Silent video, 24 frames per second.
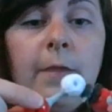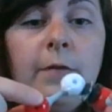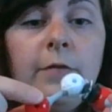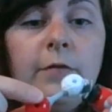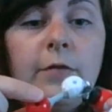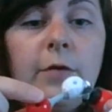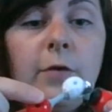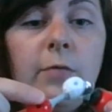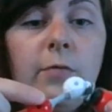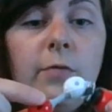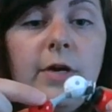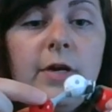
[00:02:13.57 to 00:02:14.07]

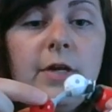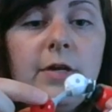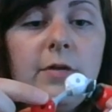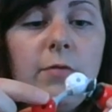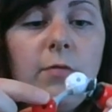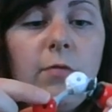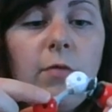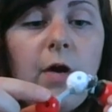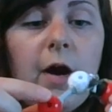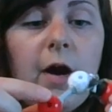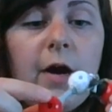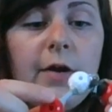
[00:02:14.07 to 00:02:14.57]
So
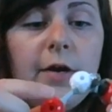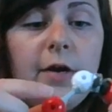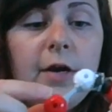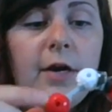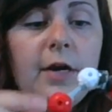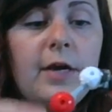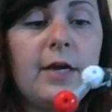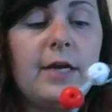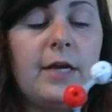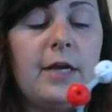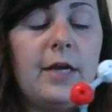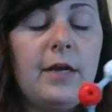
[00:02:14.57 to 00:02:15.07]
when
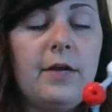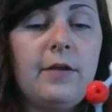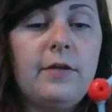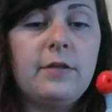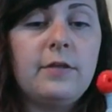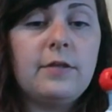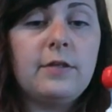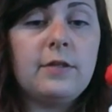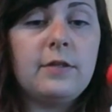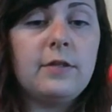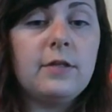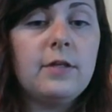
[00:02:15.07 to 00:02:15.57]
water
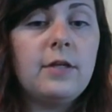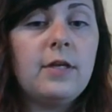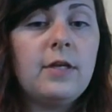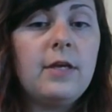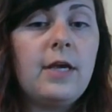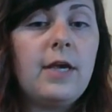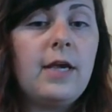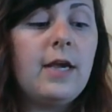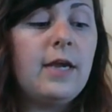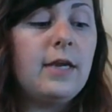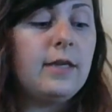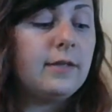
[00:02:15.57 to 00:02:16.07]
is
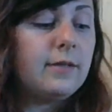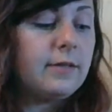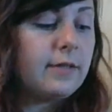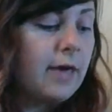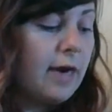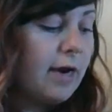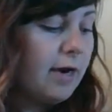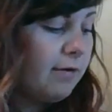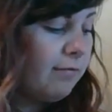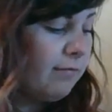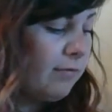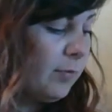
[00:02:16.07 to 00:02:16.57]

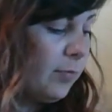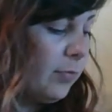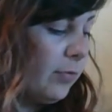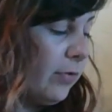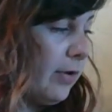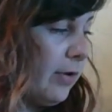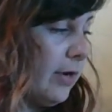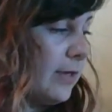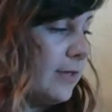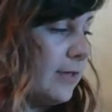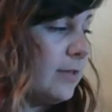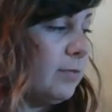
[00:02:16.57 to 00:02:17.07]
inside of a
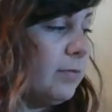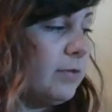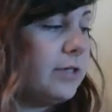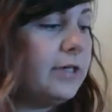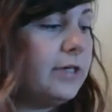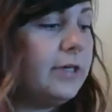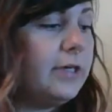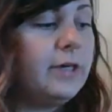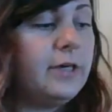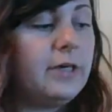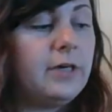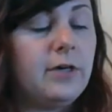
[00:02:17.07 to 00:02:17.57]
porous
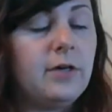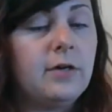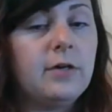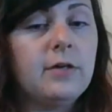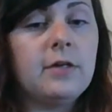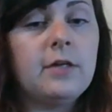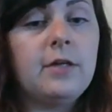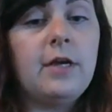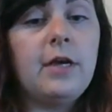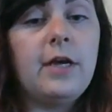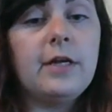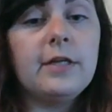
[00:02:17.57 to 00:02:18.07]
material,
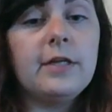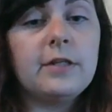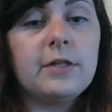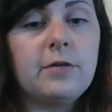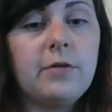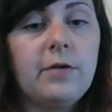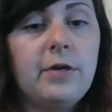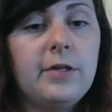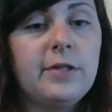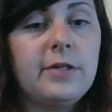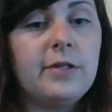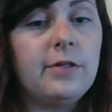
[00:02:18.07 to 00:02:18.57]
it's
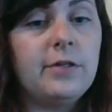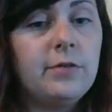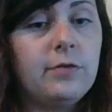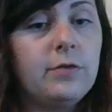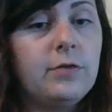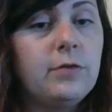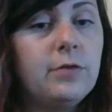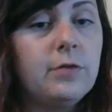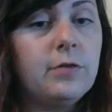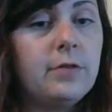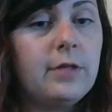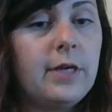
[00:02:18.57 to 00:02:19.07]
going to do
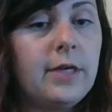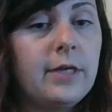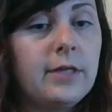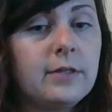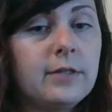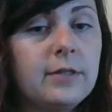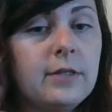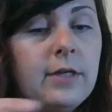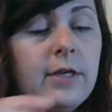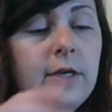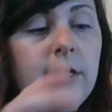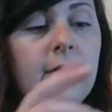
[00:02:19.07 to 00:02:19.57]
two
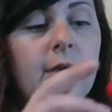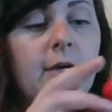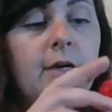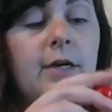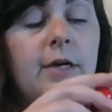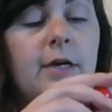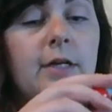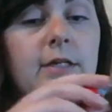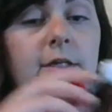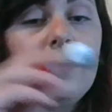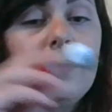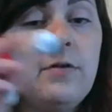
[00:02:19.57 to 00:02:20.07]
things.
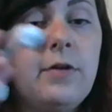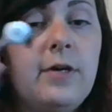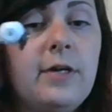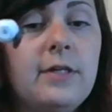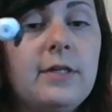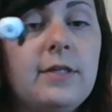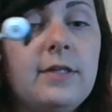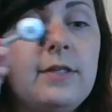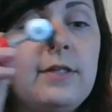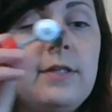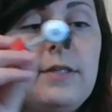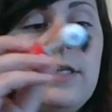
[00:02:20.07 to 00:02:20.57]
It's going
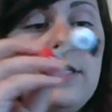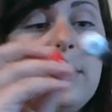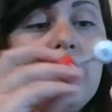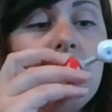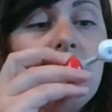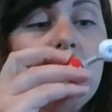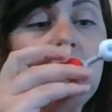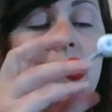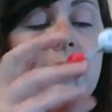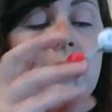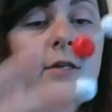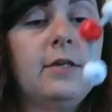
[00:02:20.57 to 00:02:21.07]
to stick
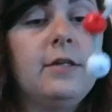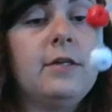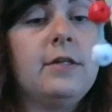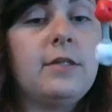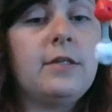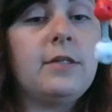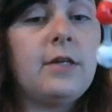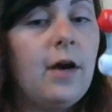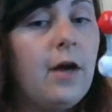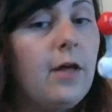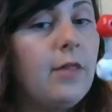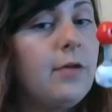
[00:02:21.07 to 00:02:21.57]

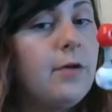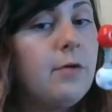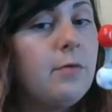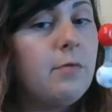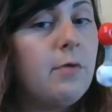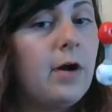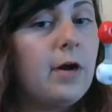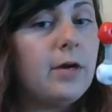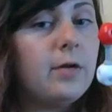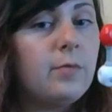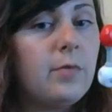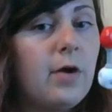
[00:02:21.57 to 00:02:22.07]
to other
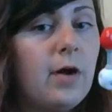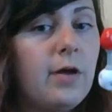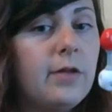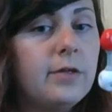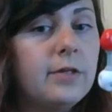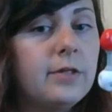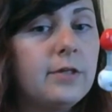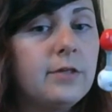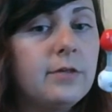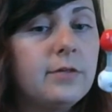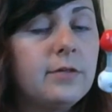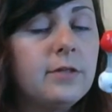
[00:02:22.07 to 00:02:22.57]
water
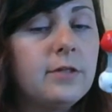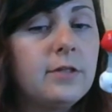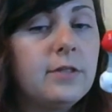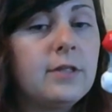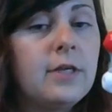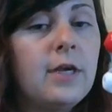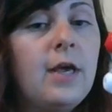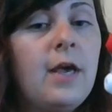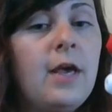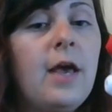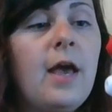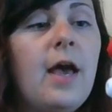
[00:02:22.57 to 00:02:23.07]
molecules,
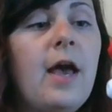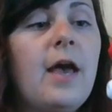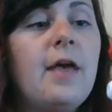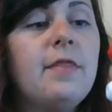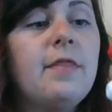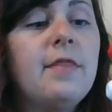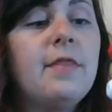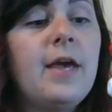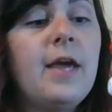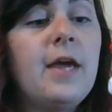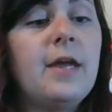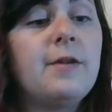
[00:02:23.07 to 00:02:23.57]

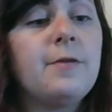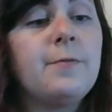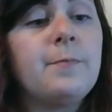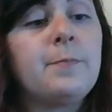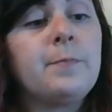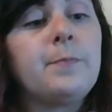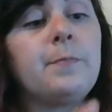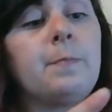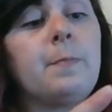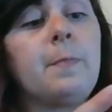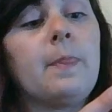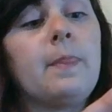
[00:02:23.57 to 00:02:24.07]
and then
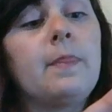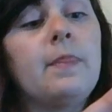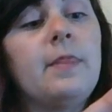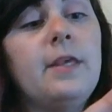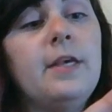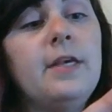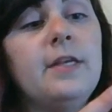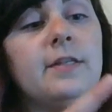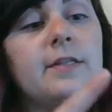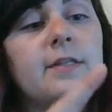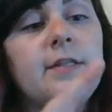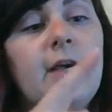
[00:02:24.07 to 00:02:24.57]

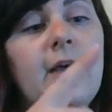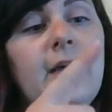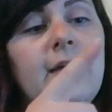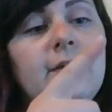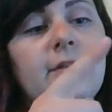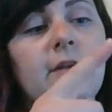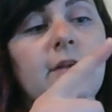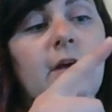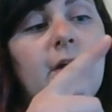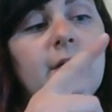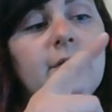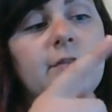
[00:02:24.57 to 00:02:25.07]
these
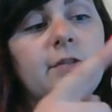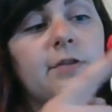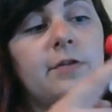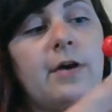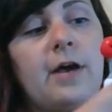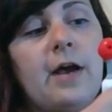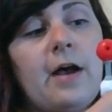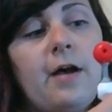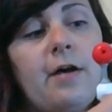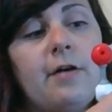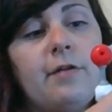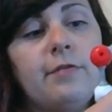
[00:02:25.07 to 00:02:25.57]
sides also
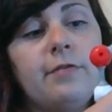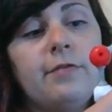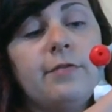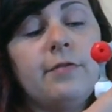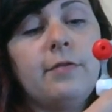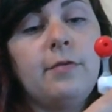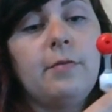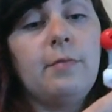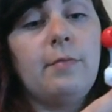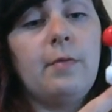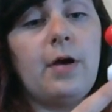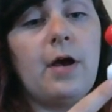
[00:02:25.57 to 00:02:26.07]
have
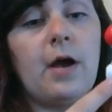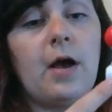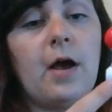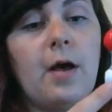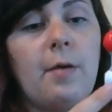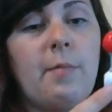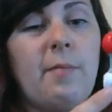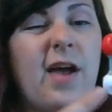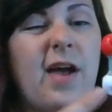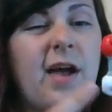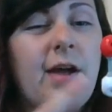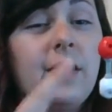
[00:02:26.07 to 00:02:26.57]

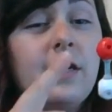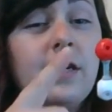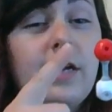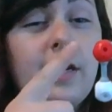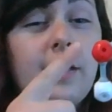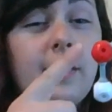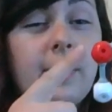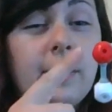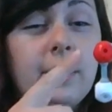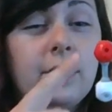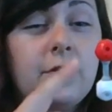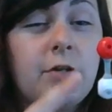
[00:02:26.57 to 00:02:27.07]

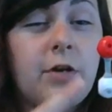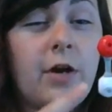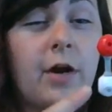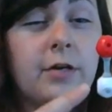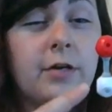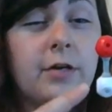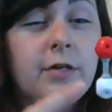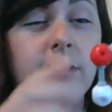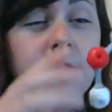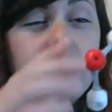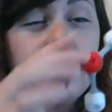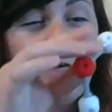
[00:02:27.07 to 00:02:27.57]
magnetic
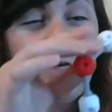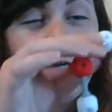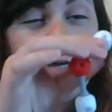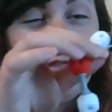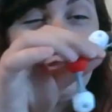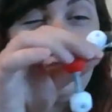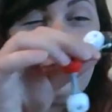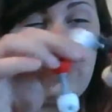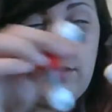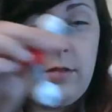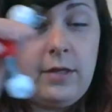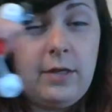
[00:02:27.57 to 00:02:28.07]
charges, like
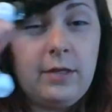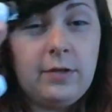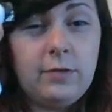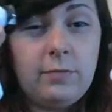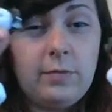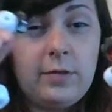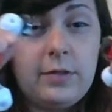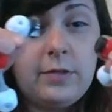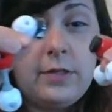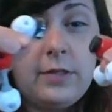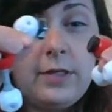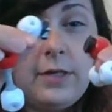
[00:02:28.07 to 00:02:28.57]
these
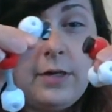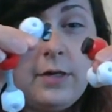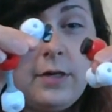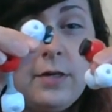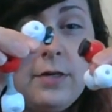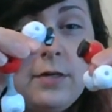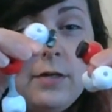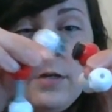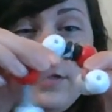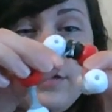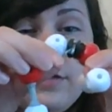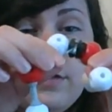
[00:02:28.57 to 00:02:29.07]
ones
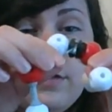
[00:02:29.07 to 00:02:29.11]
here.